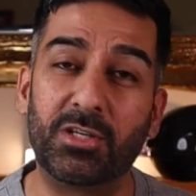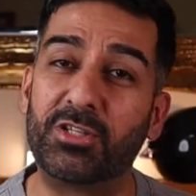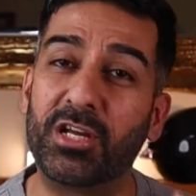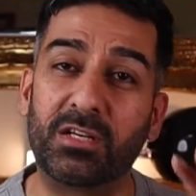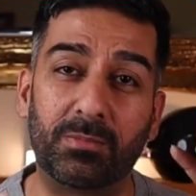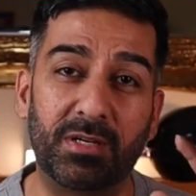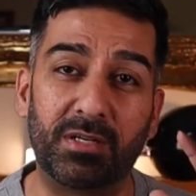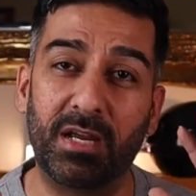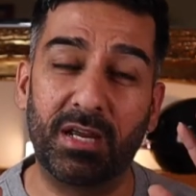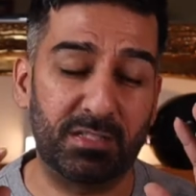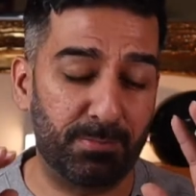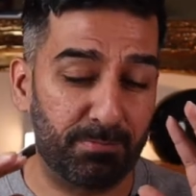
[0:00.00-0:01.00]
The
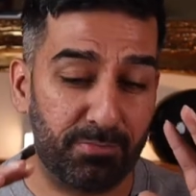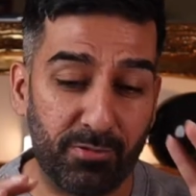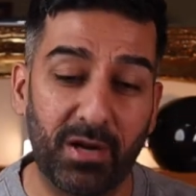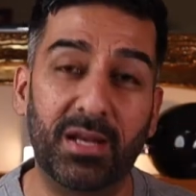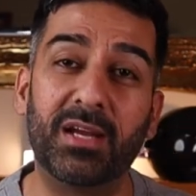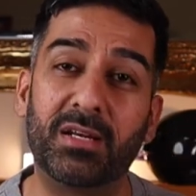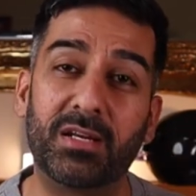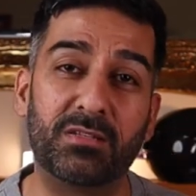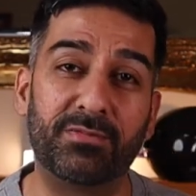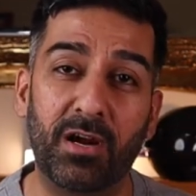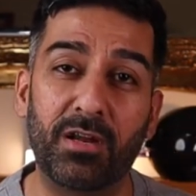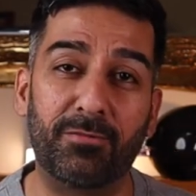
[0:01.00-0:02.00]
gentleman is brilliant,
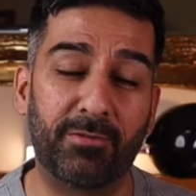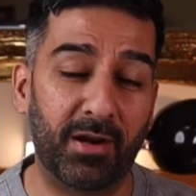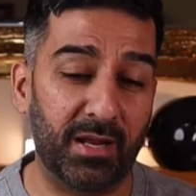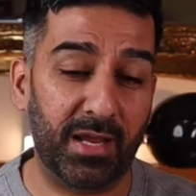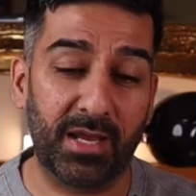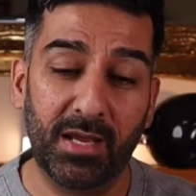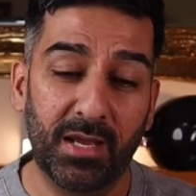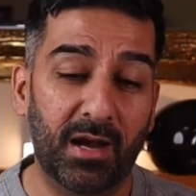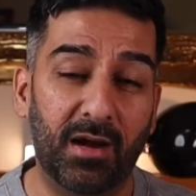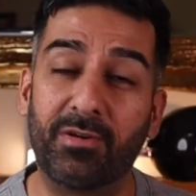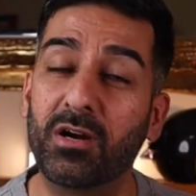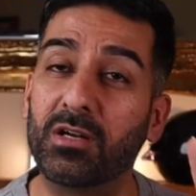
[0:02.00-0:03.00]
is very friendly.
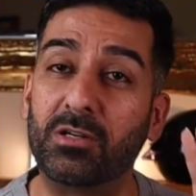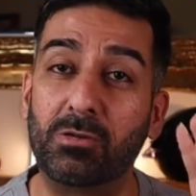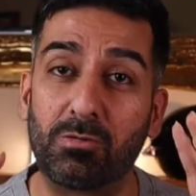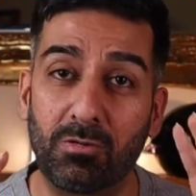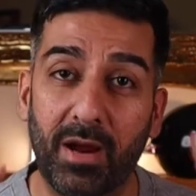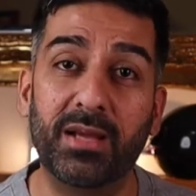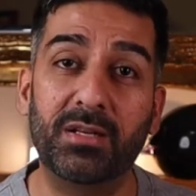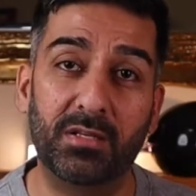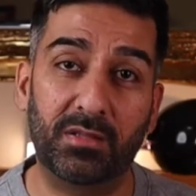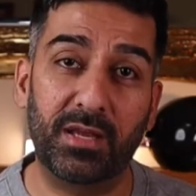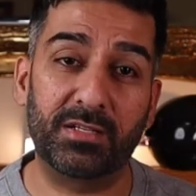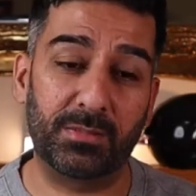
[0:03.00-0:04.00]
I've heard
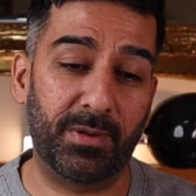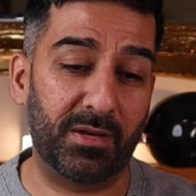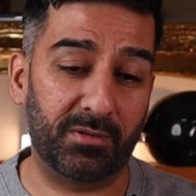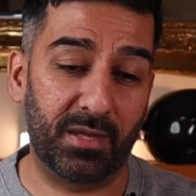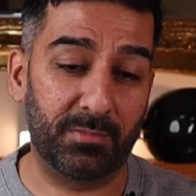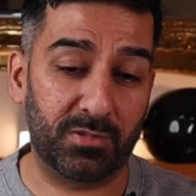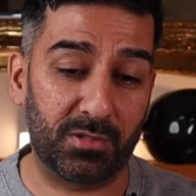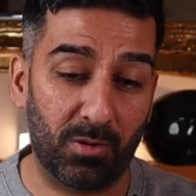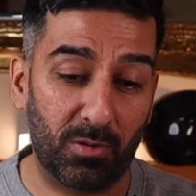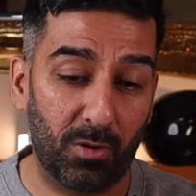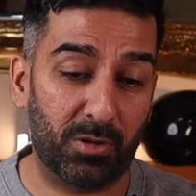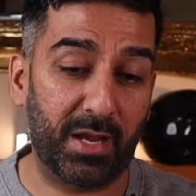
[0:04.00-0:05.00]
great things about them.
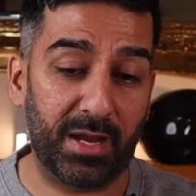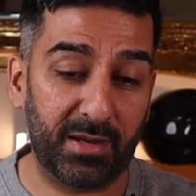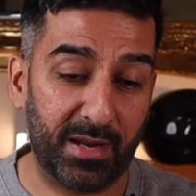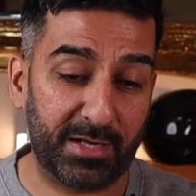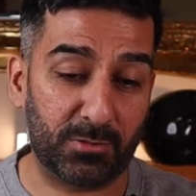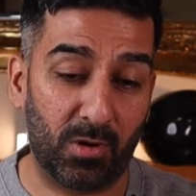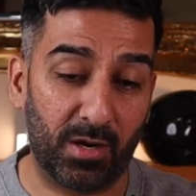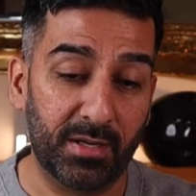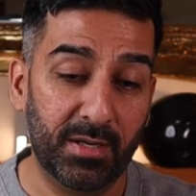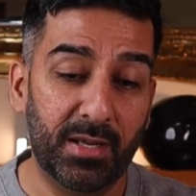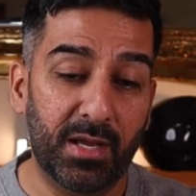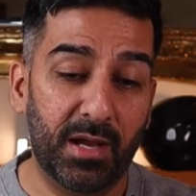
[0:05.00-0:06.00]
So, okay, next
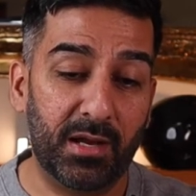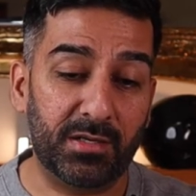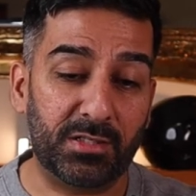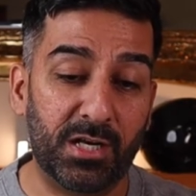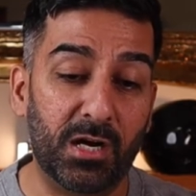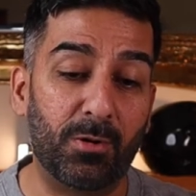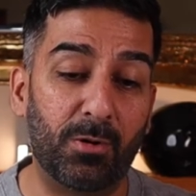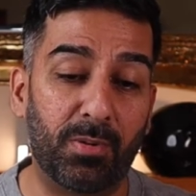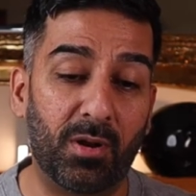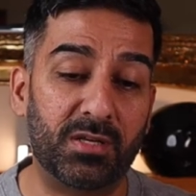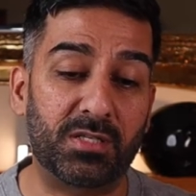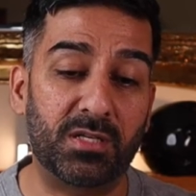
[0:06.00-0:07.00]
one, Turbo
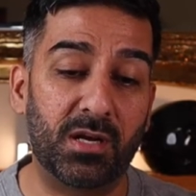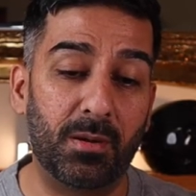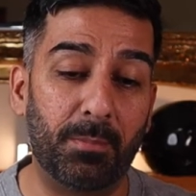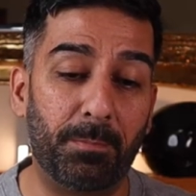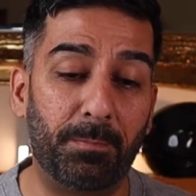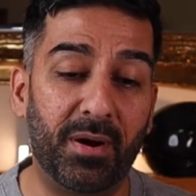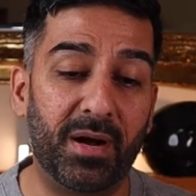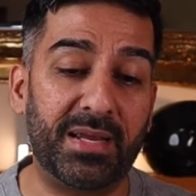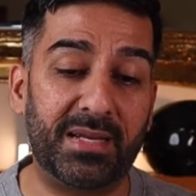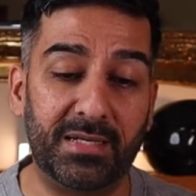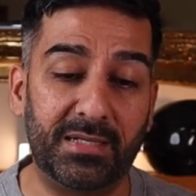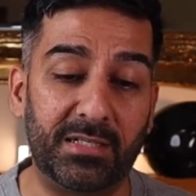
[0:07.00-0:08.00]
Blaster
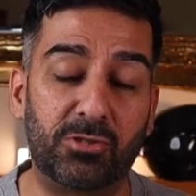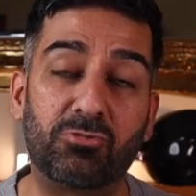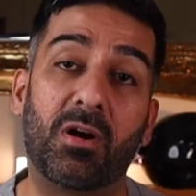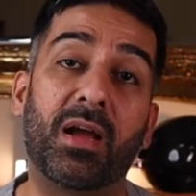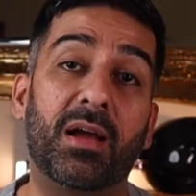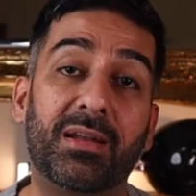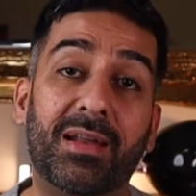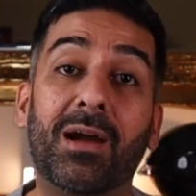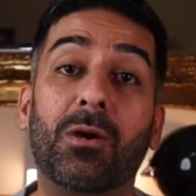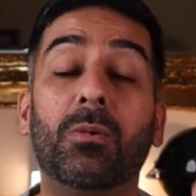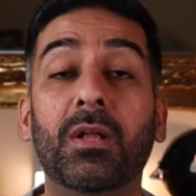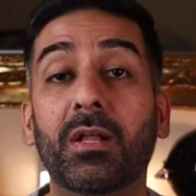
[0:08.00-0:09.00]
Bike Dryer.
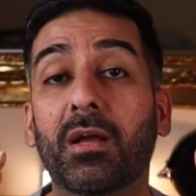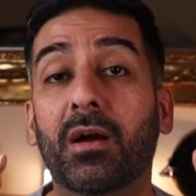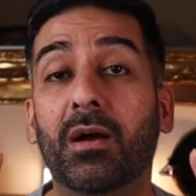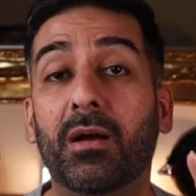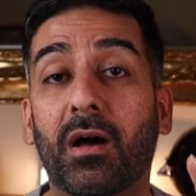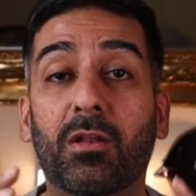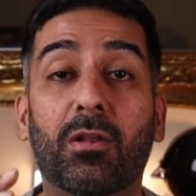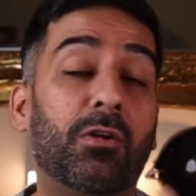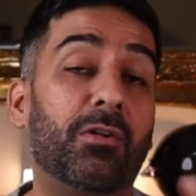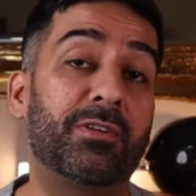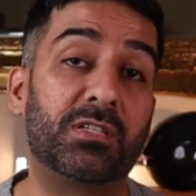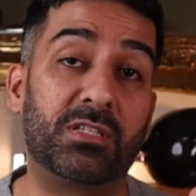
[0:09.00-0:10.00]
Now, a
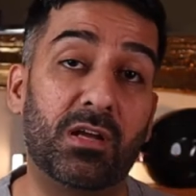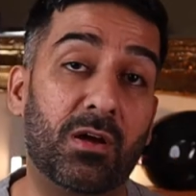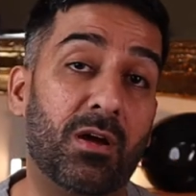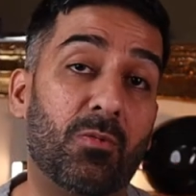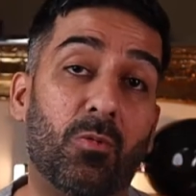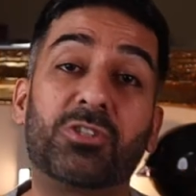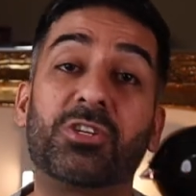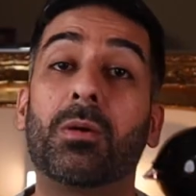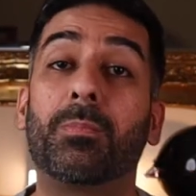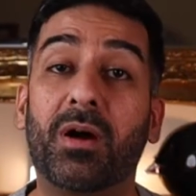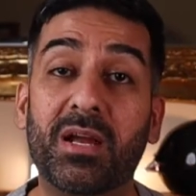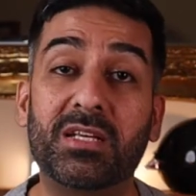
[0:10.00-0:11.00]
lot of us wash
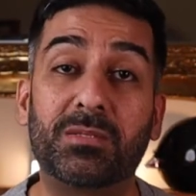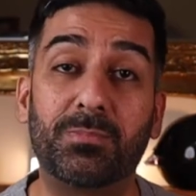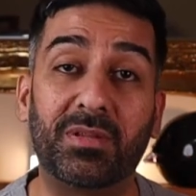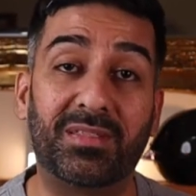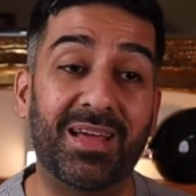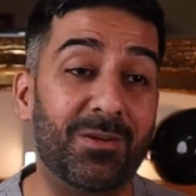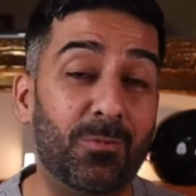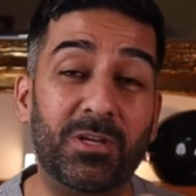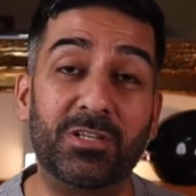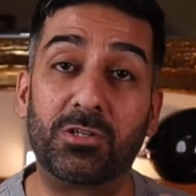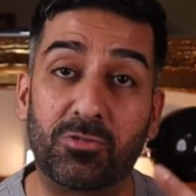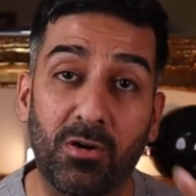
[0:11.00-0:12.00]
our bikes, but then
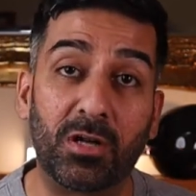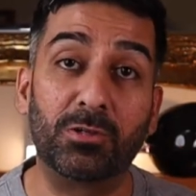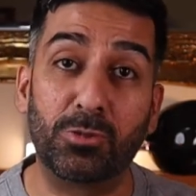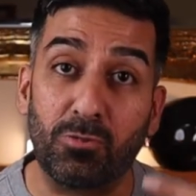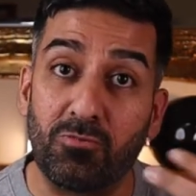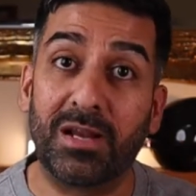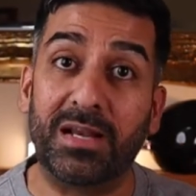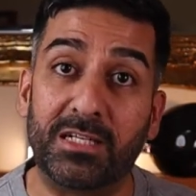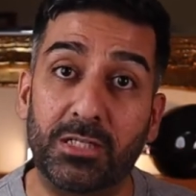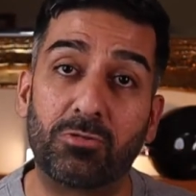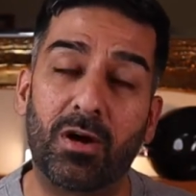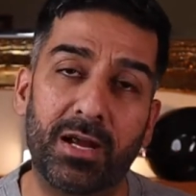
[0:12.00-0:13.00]
we struggle to
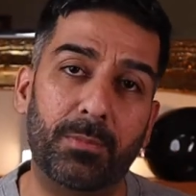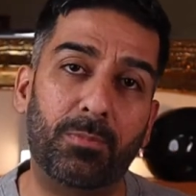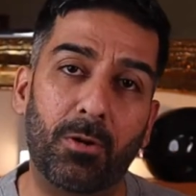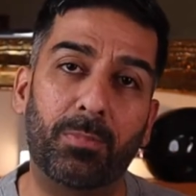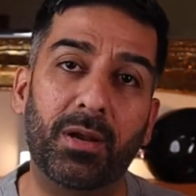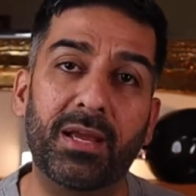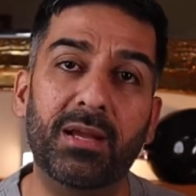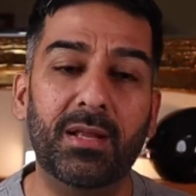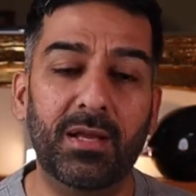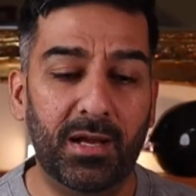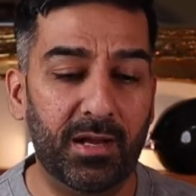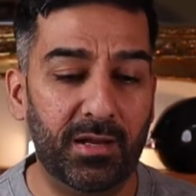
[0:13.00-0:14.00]
really dry it properly.
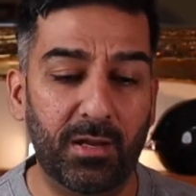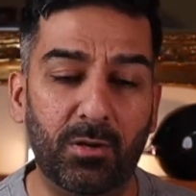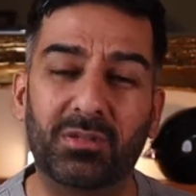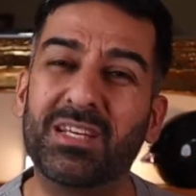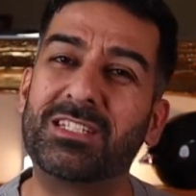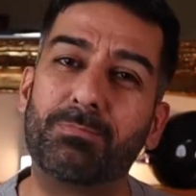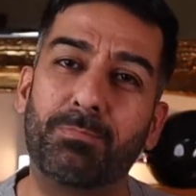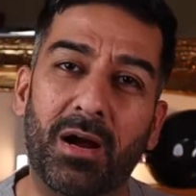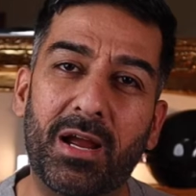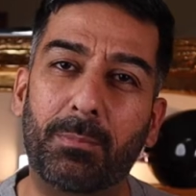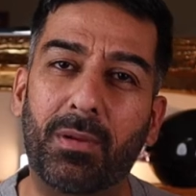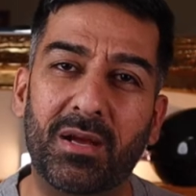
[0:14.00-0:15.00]
You know, this
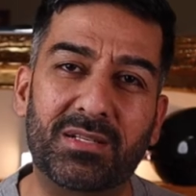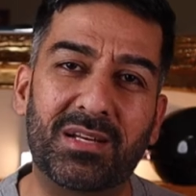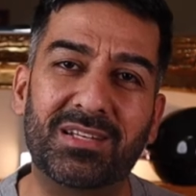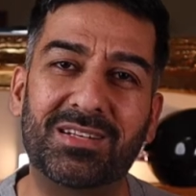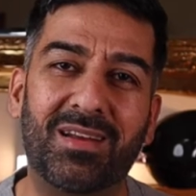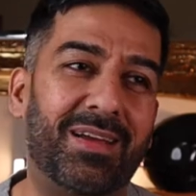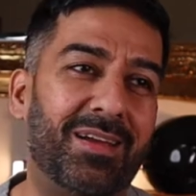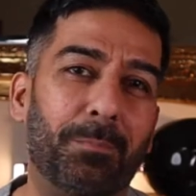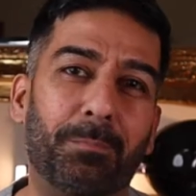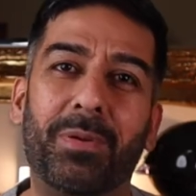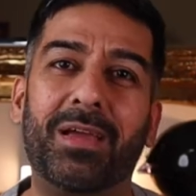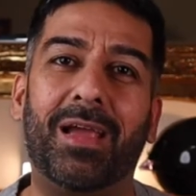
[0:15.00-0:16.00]
bike blaster, it's like
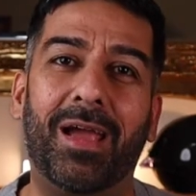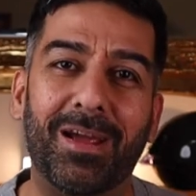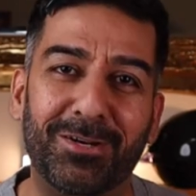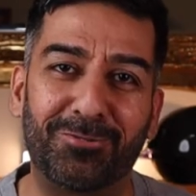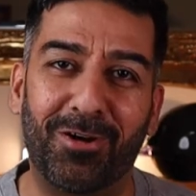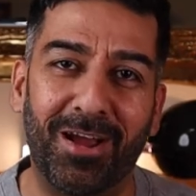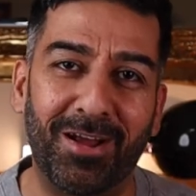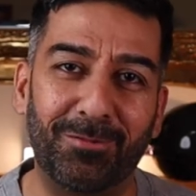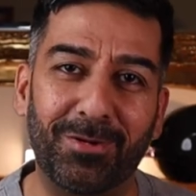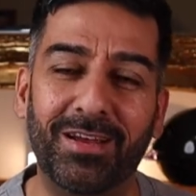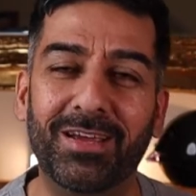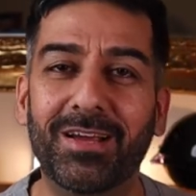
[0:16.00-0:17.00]
a big hair
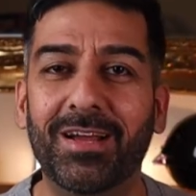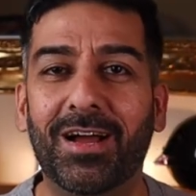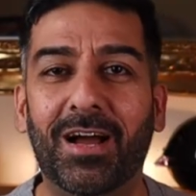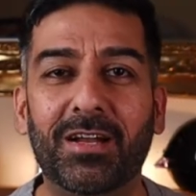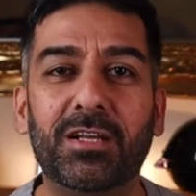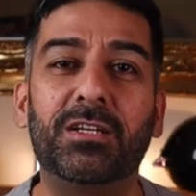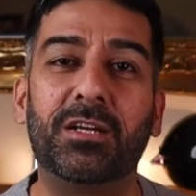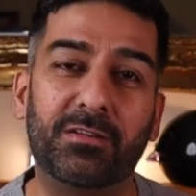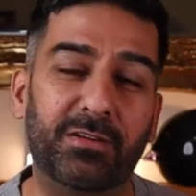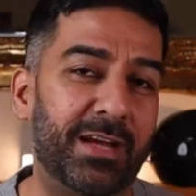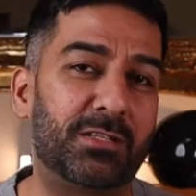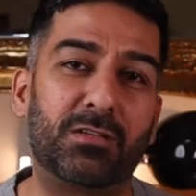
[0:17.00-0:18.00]
dryer, really, and
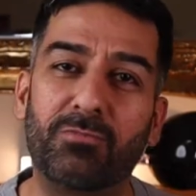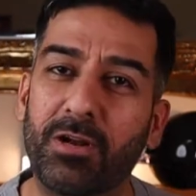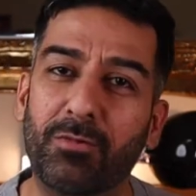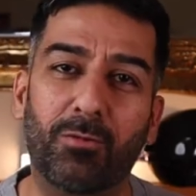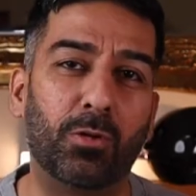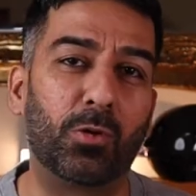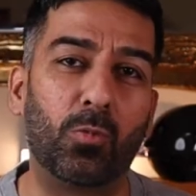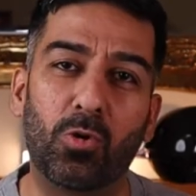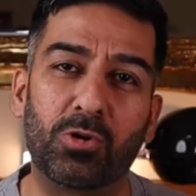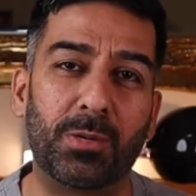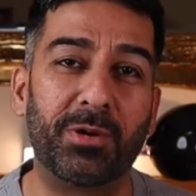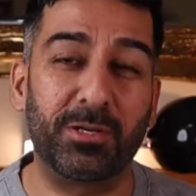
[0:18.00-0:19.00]
it gets rid of all the
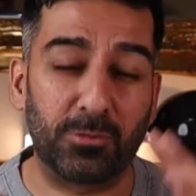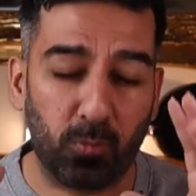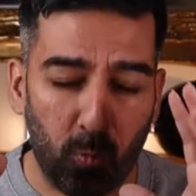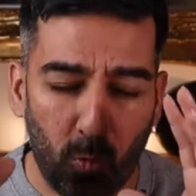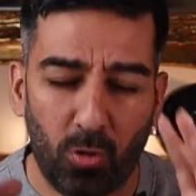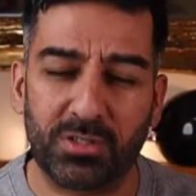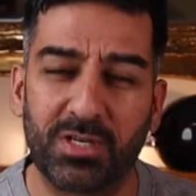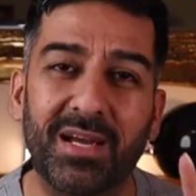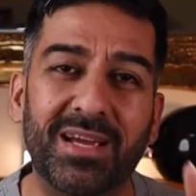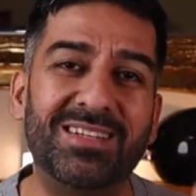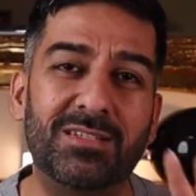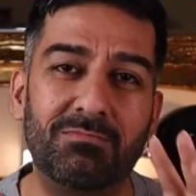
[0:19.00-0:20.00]
water, because
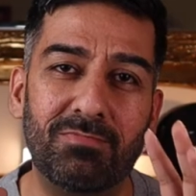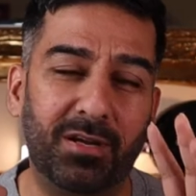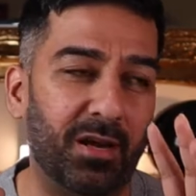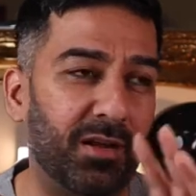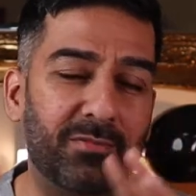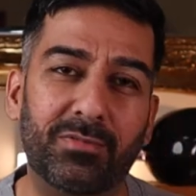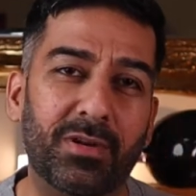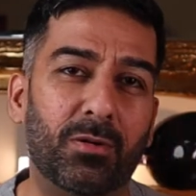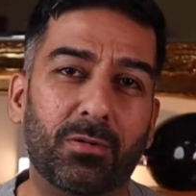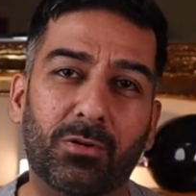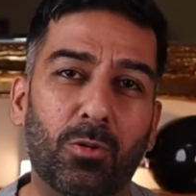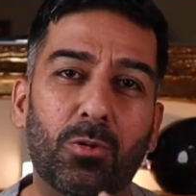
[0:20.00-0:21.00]
water is kind of, you
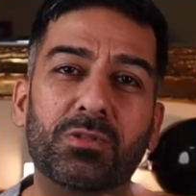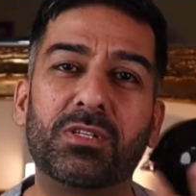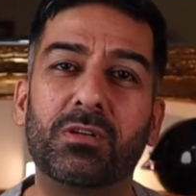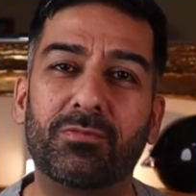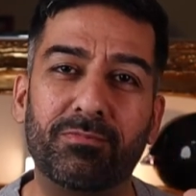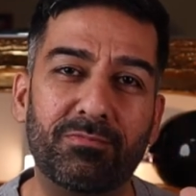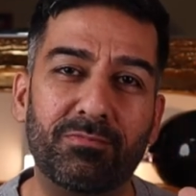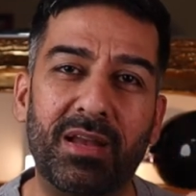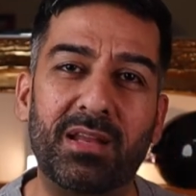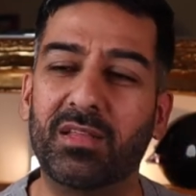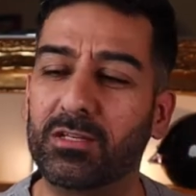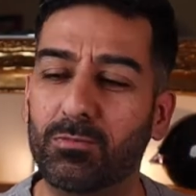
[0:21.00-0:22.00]
know, causes of
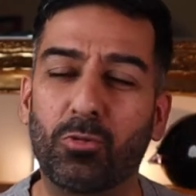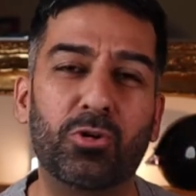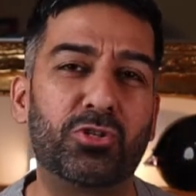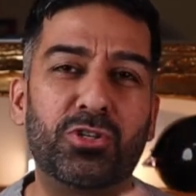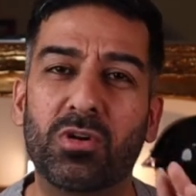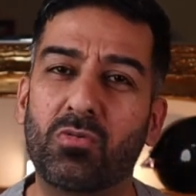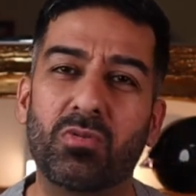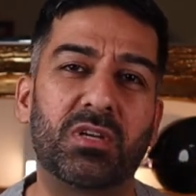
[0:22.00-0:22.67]
many things, moisture,